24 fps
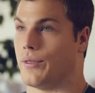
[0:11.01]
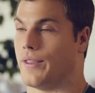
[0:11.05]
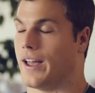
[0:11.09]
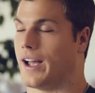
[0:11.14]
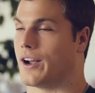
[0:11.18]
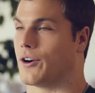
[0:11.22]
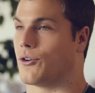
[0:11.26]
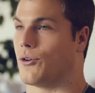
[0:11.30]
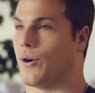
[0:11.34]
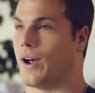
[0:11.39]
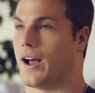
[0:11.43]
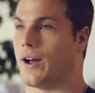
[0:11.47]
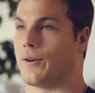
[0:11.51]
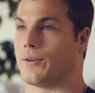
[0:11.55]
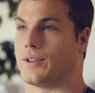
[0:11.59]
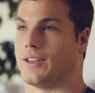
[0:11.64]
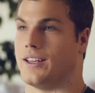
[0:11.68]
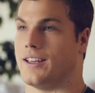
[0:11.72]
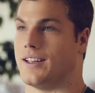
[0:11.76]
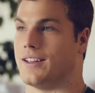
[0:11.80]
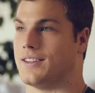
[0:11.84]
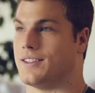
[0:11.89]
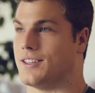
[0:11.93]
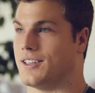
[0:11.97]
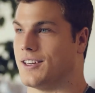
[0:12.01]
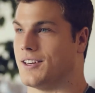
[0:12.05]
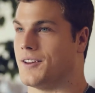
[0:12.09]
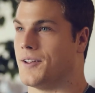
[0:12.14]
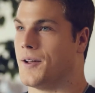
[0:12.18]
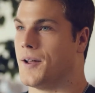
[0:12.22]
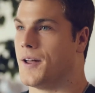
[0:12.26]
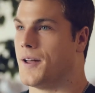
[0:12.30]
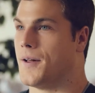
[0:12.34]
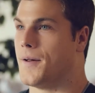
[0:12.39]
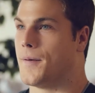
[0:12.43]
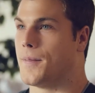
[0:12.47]
that crowd gets, and
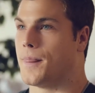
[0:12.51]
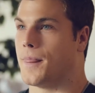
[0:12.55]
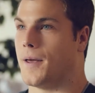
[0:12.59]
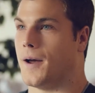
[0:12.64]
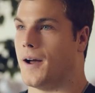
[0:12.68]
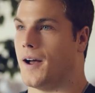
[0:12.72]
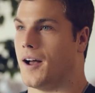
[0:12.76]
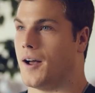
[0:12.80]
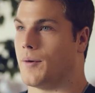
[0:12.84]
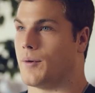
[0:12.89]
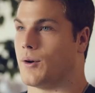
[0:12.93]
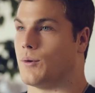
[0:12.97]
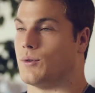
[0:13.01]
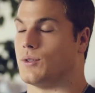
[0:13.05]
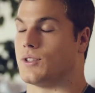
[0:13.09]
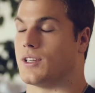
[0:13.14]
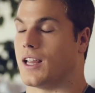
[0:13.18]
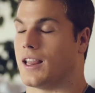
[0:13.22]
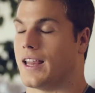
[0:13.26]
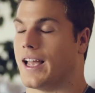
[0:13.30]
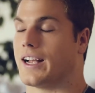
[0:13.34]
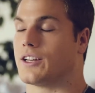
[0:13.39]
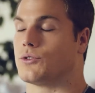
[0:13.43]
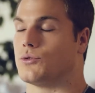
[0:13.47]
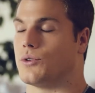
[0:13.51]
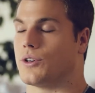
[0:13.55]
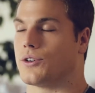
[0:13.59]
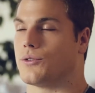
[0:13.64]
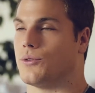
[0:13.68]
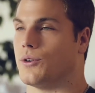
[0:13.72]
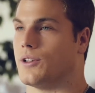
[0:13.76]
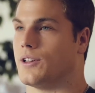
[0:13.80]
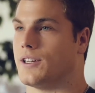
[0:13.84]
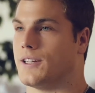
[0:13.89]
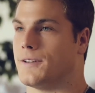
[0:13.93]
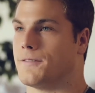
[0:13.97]
uh, it was electric,
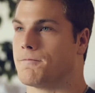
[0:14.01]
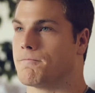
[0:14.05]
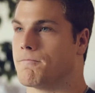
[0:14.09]
really.